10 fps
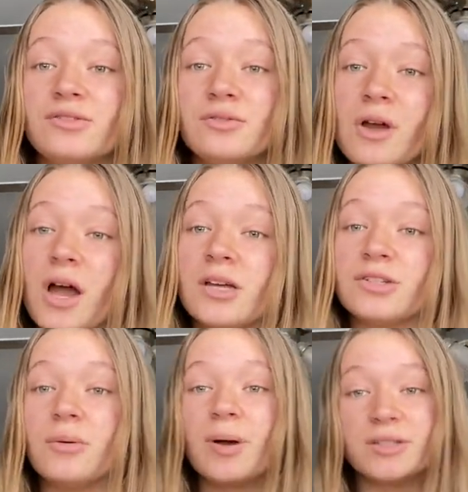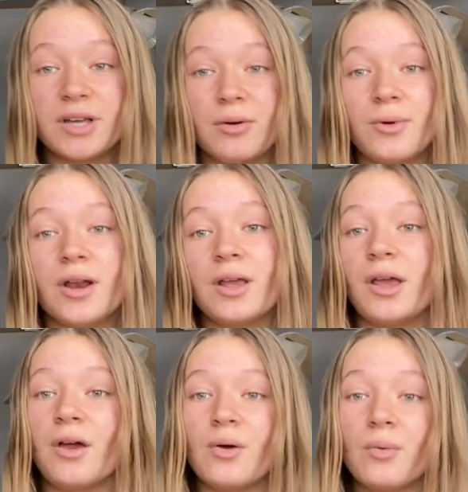you guys are about to get
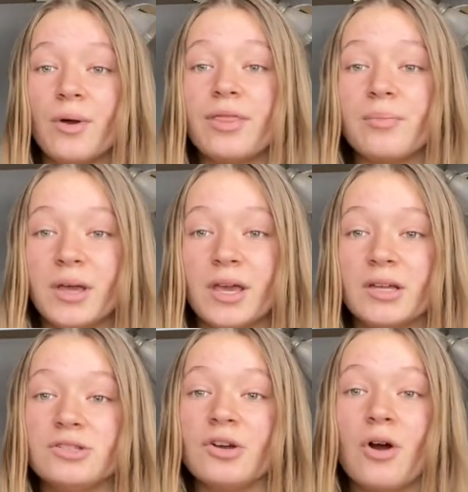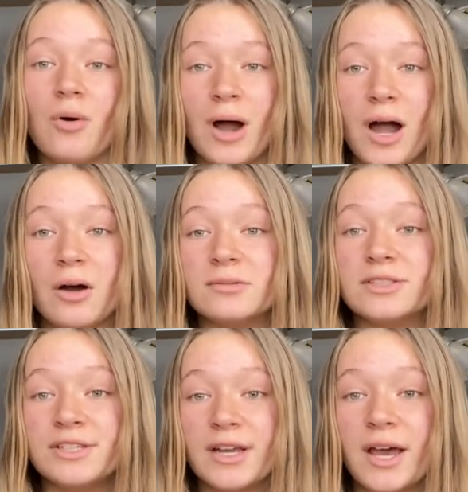ready with me to go out
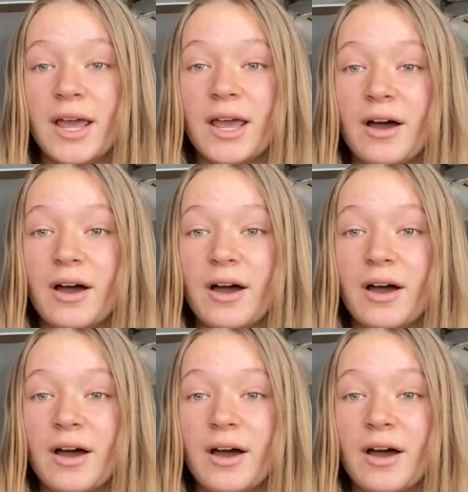tonight.